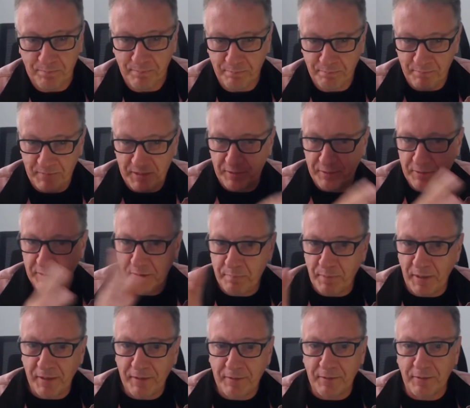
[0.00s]
There's a
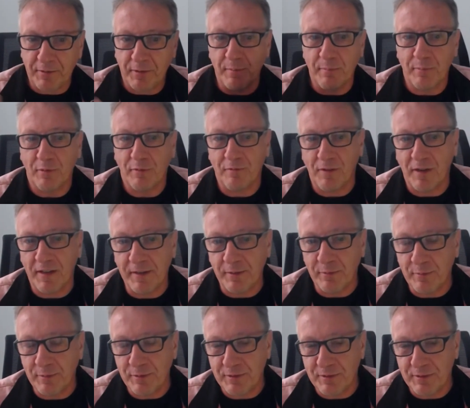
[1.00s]
spectrum of
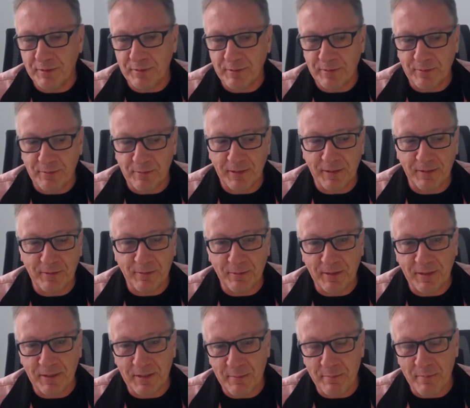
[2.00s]
languages, right? You
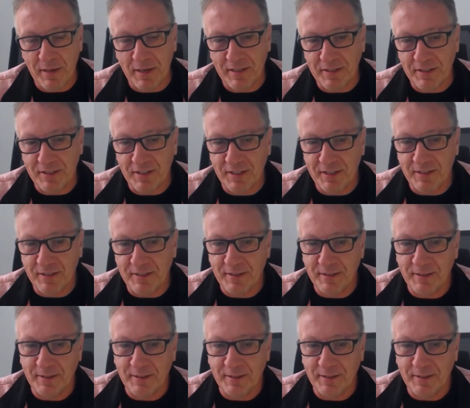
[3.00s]
can imagine